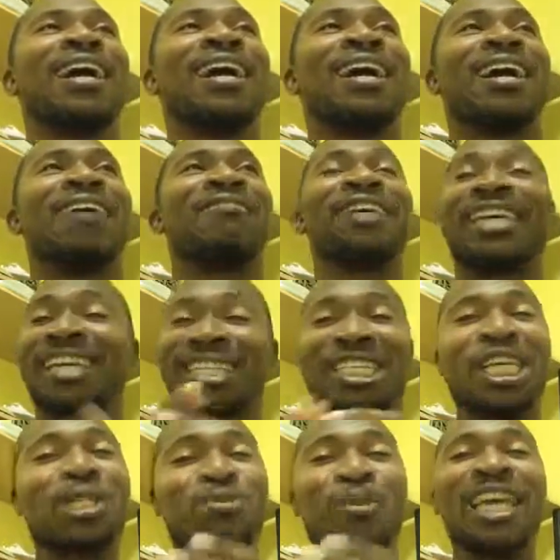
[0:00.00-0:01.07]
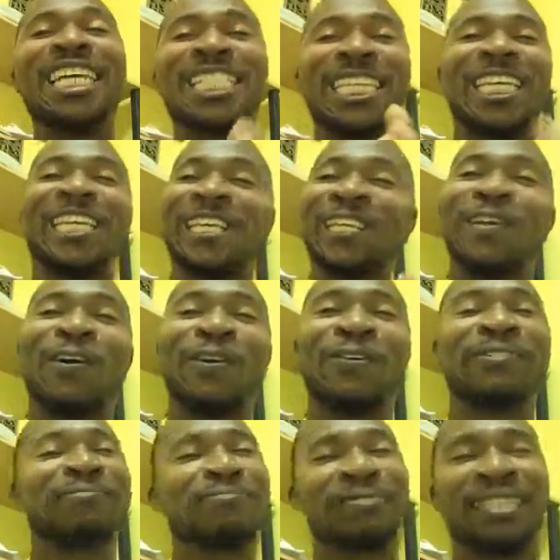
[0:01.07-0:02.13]
uh, because he's busy, you
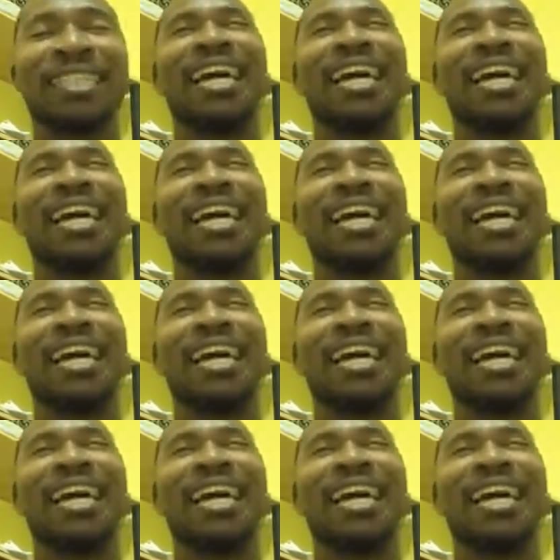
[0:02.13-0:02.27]
know,